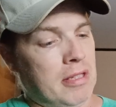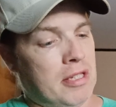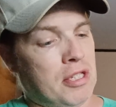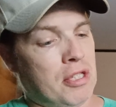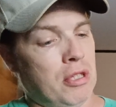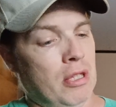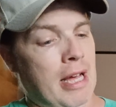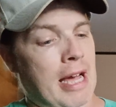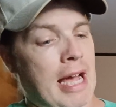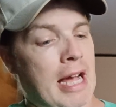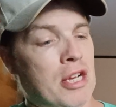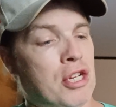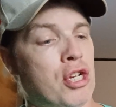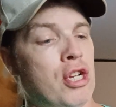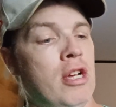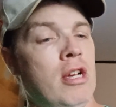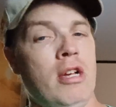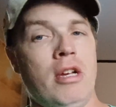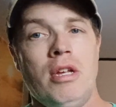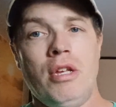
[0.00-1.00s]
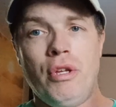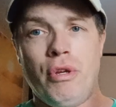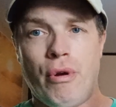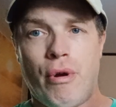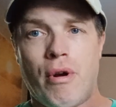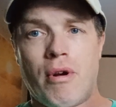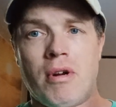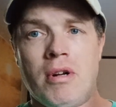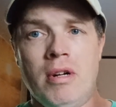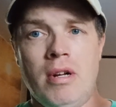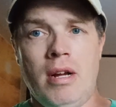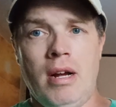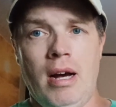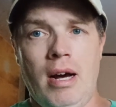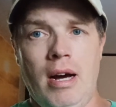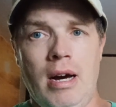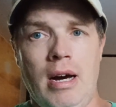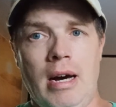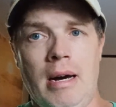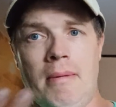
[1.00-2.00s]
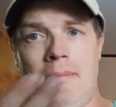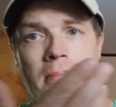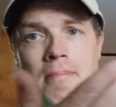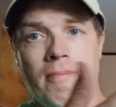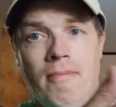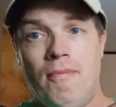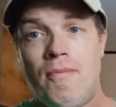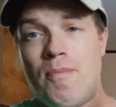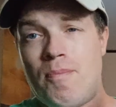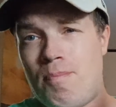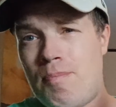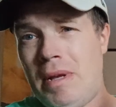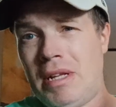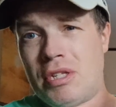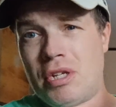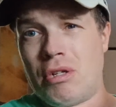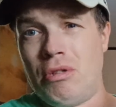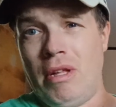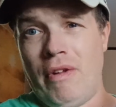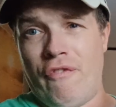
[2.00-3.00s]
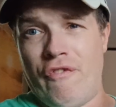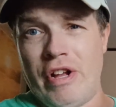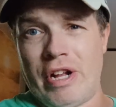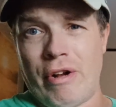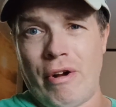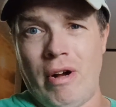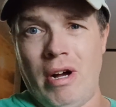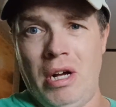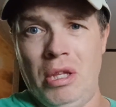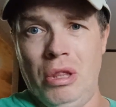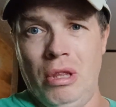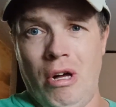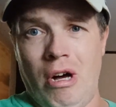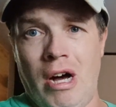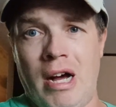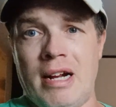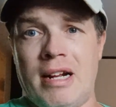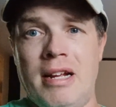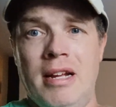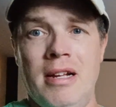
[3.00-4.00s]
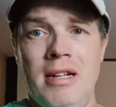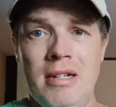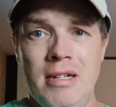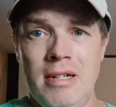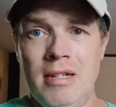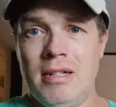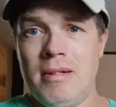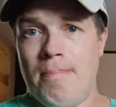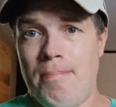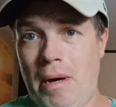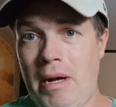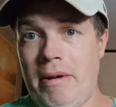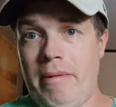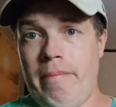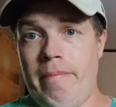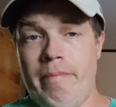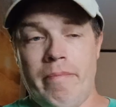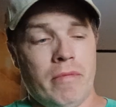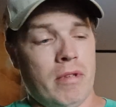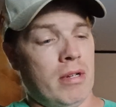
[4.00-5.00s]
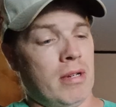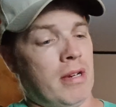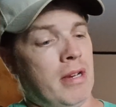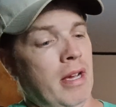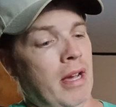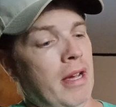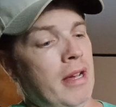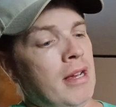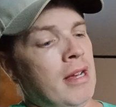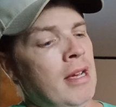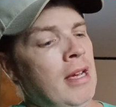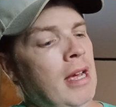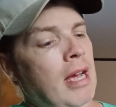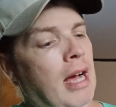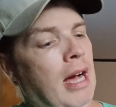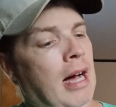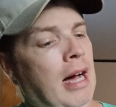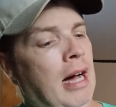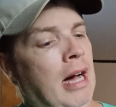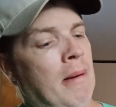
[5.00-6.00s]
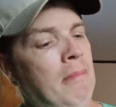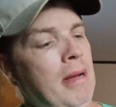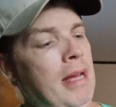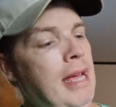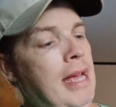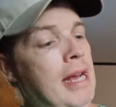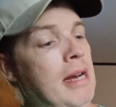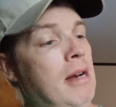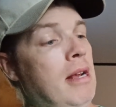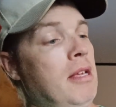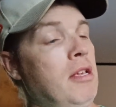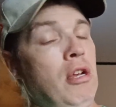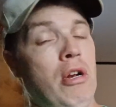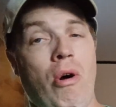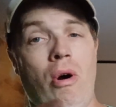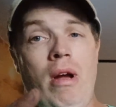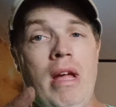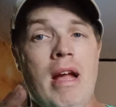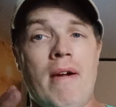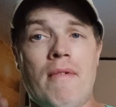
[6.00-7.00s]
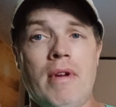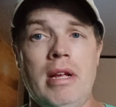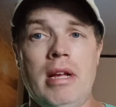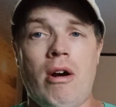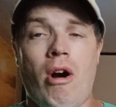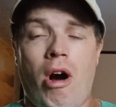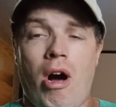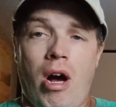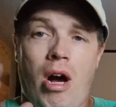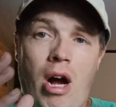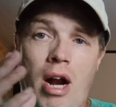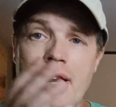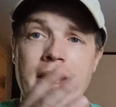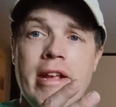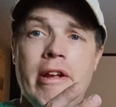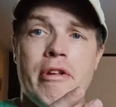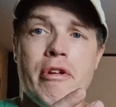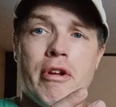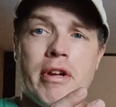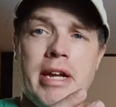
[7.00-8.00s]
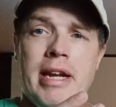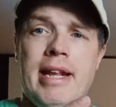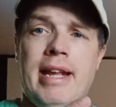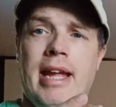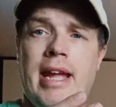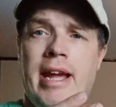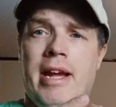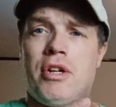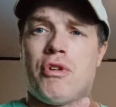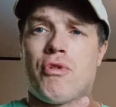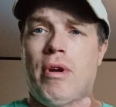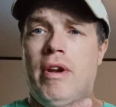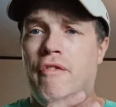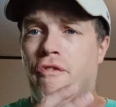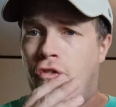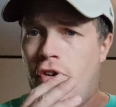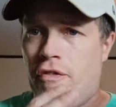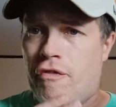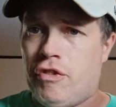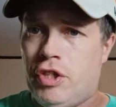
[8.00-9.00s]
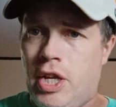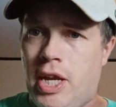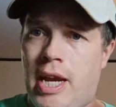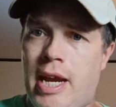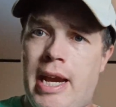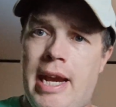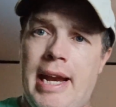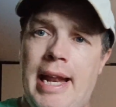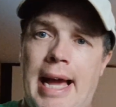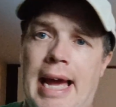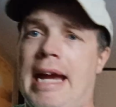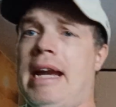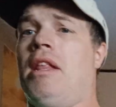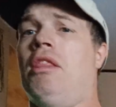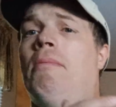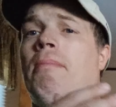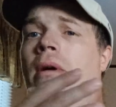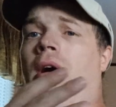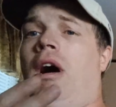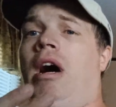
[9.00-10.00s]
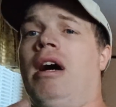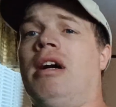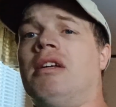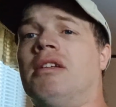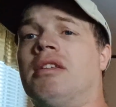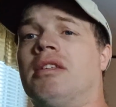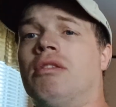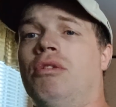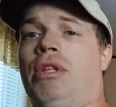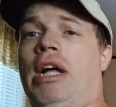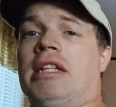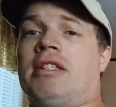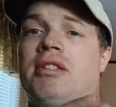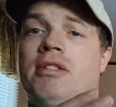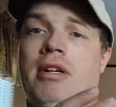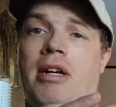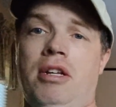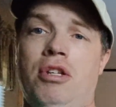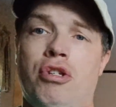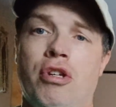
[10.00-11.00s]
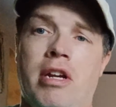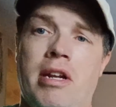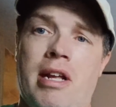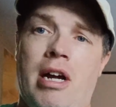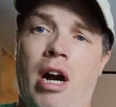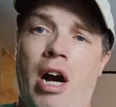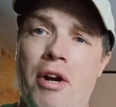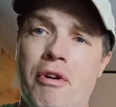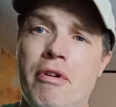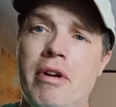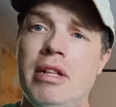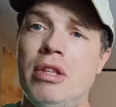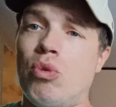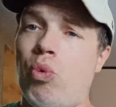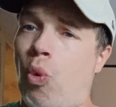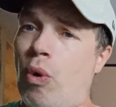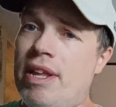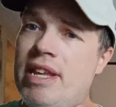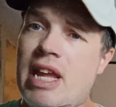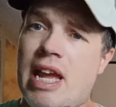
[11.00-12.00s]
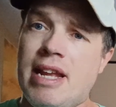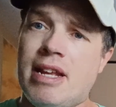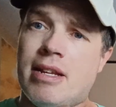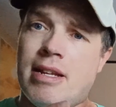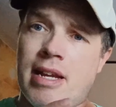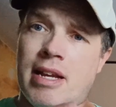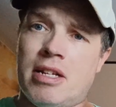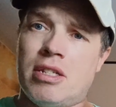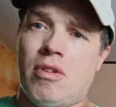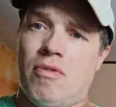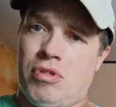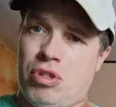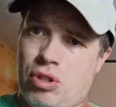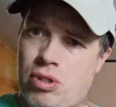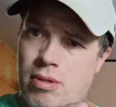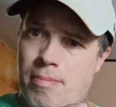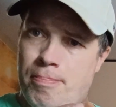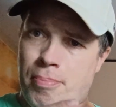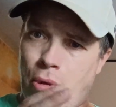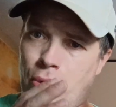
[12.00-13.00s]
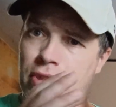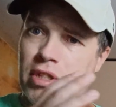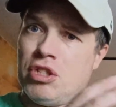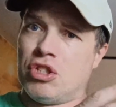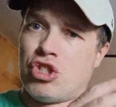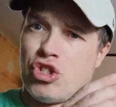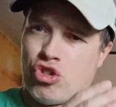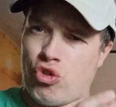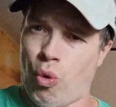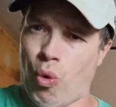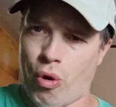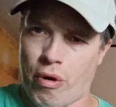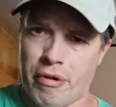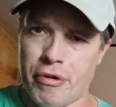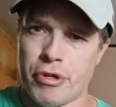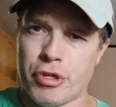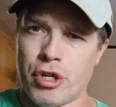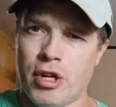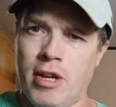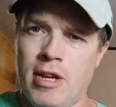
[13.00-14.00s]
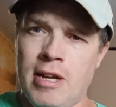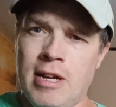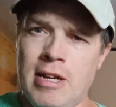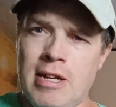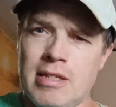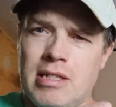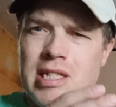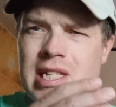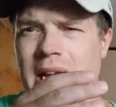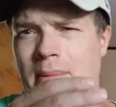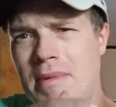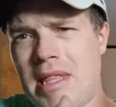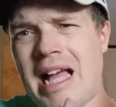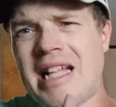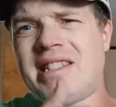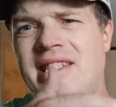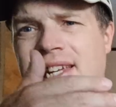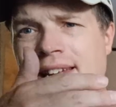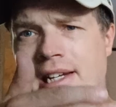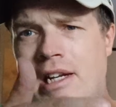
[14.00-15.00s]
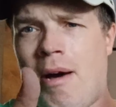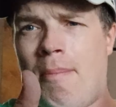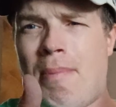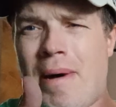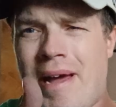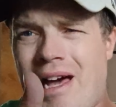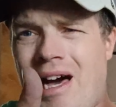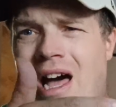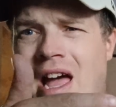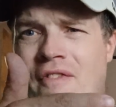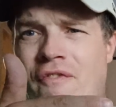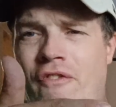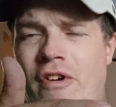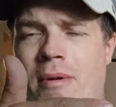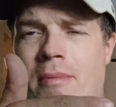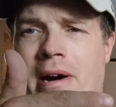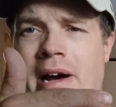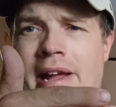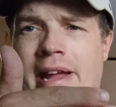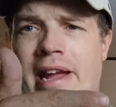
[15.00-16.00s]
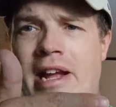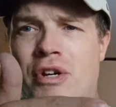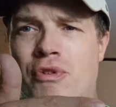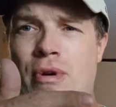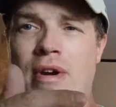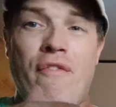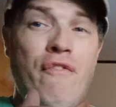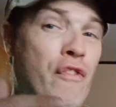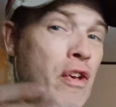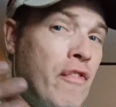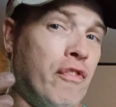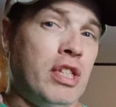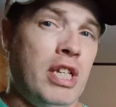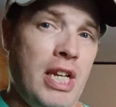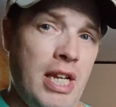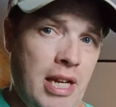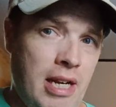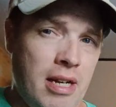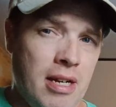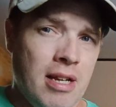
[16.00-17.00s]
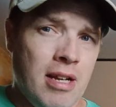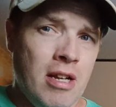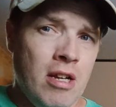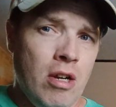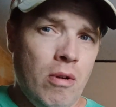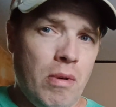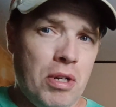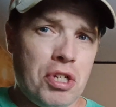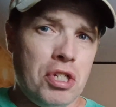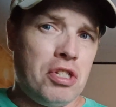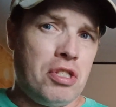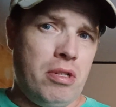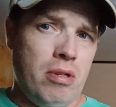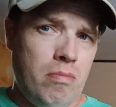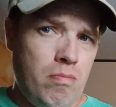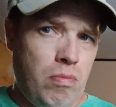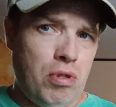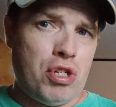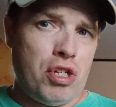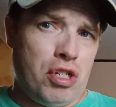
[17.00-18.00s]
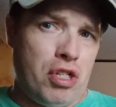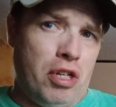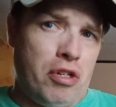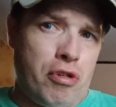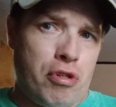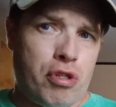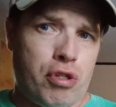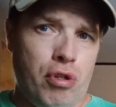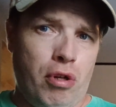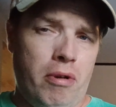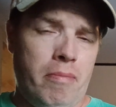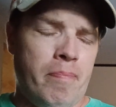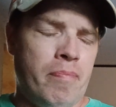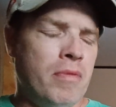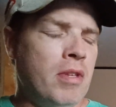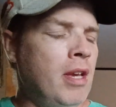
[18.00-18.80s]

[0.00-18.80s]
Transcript: slash your basically finger unlock button. Okay, and on here you're getting Android 15 out of the box, so that's nice. You're getting 128 gigs of built-in storage. Some of that's eaten up by Android 15, which is understood.